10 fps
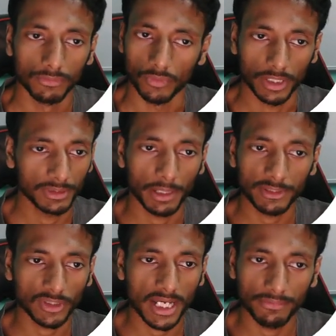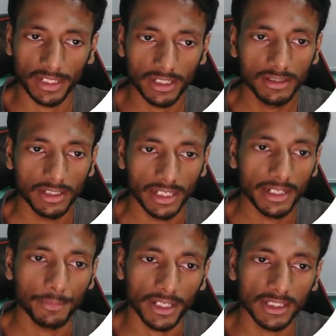whatever the number actually I have n
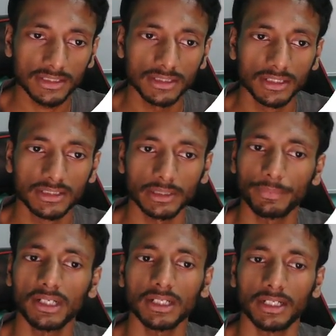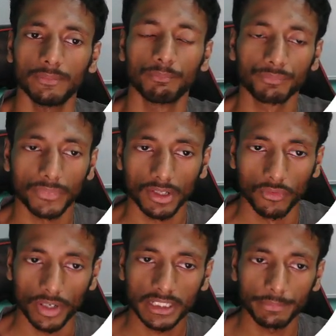minus 999.
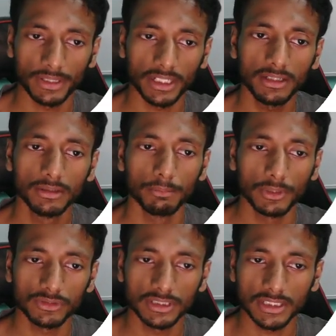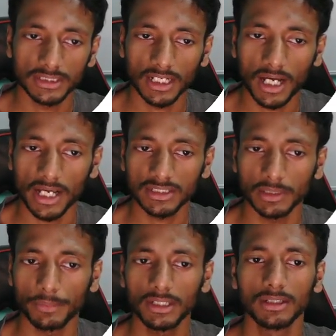Why 999? Because this is the highest
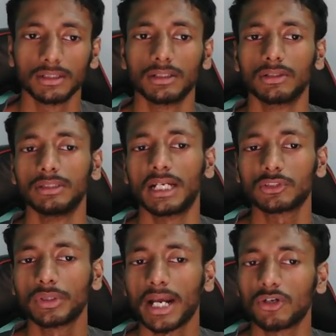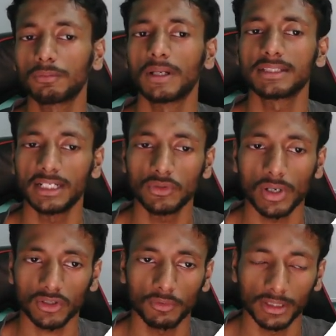number that actually cannot place any
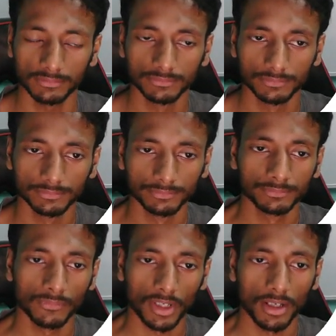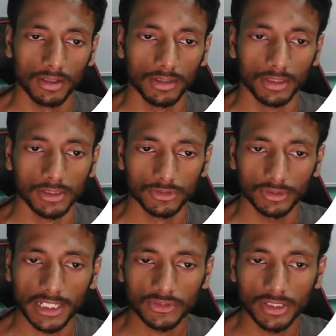1 comma. So
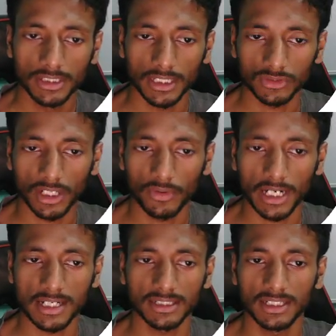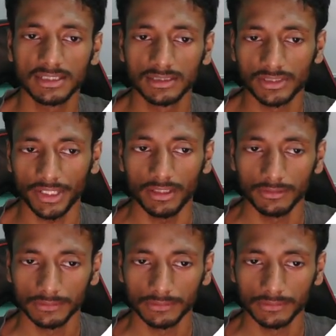that's why here actually our answer is 3.